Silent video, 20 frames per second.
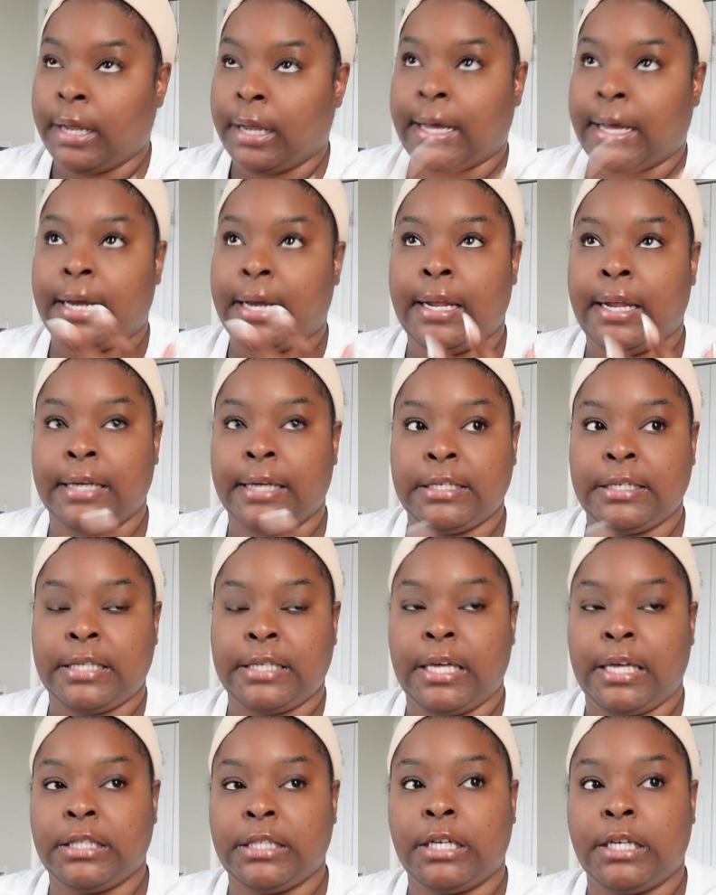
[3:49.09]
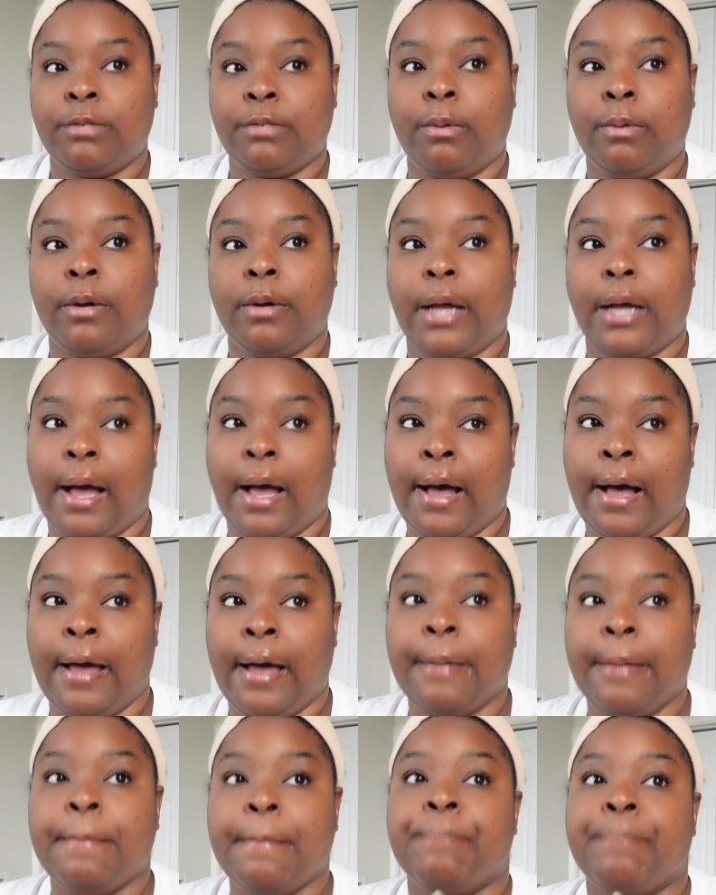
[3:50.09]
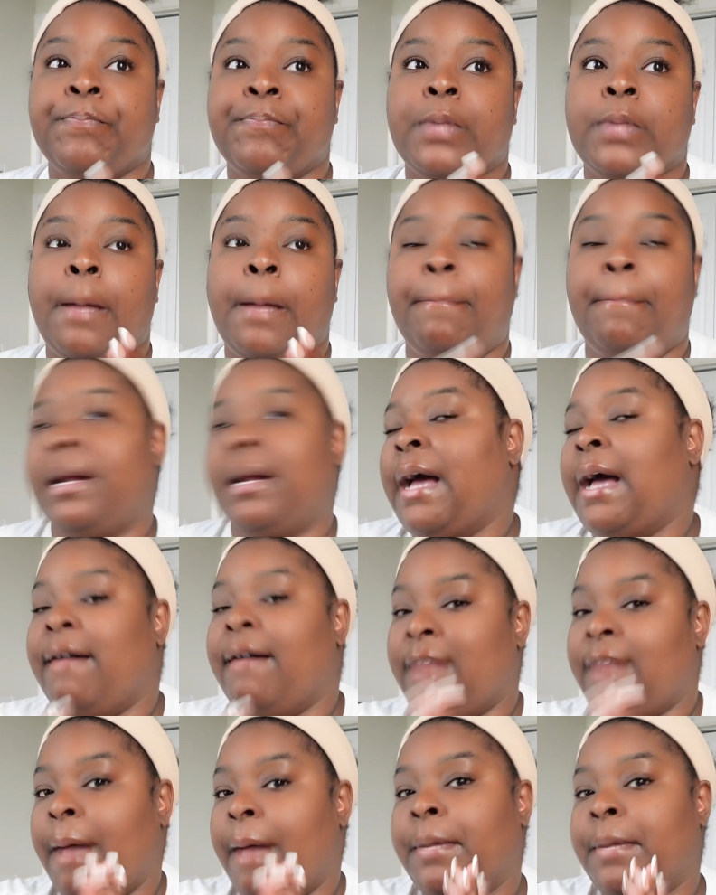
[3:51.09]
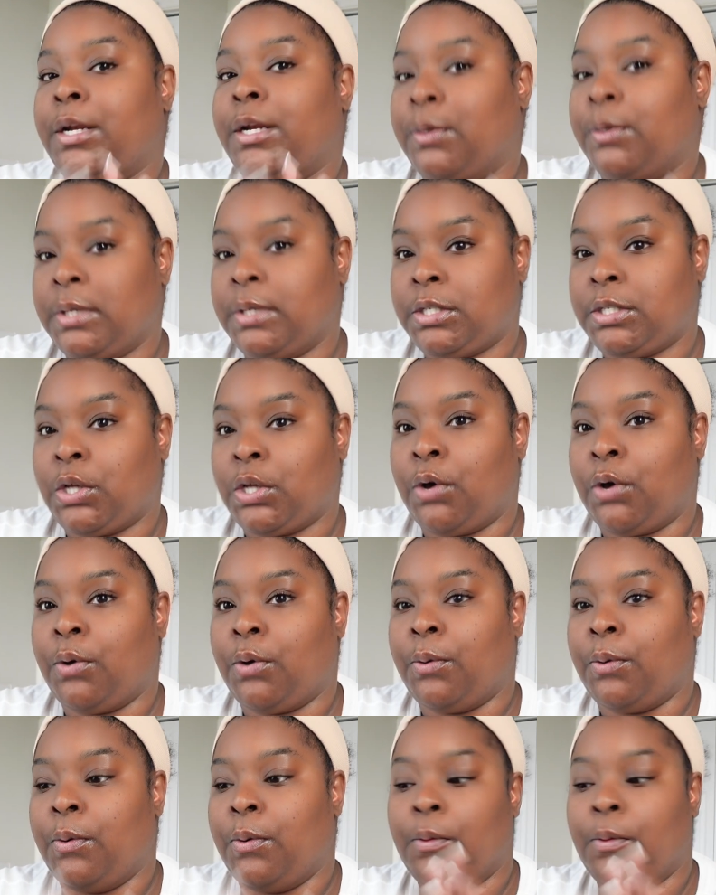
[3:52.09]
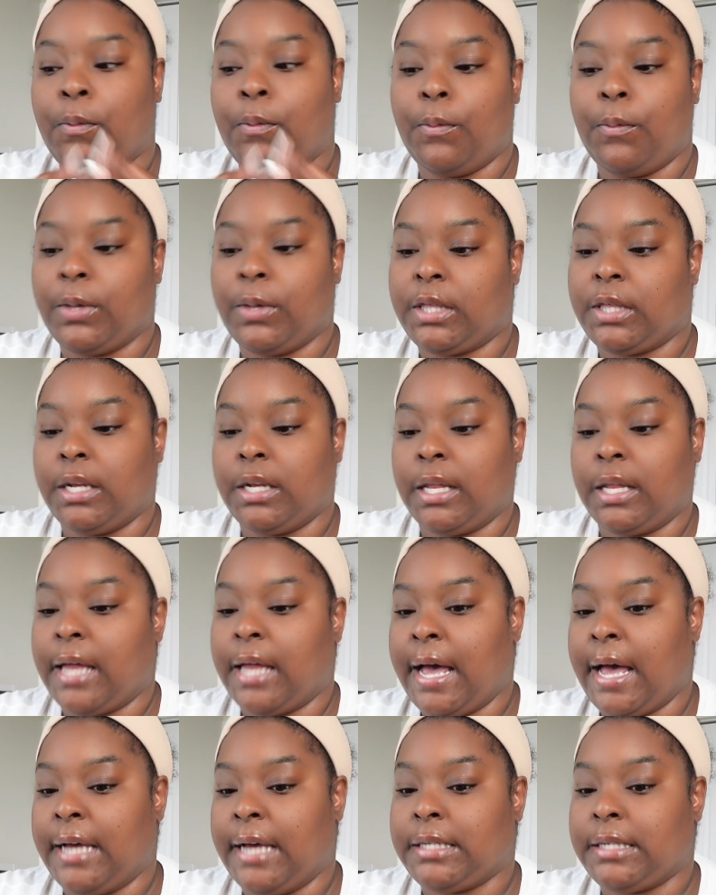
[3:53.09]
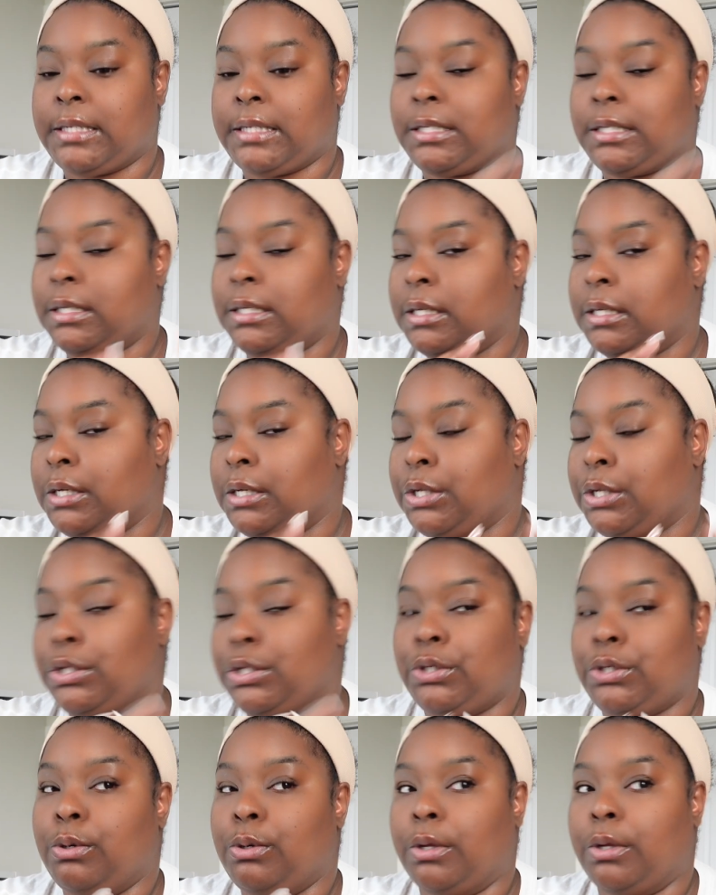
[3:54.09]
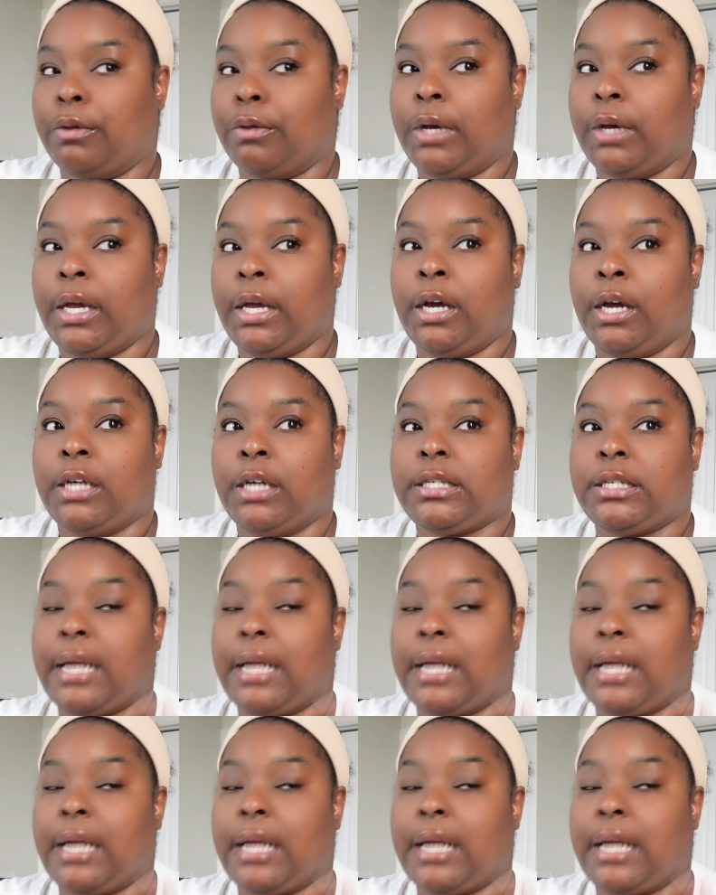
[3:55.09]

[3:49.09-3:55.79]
Like I like to stay in touch with God, but I have not been doing so within the last 2 to 3 years.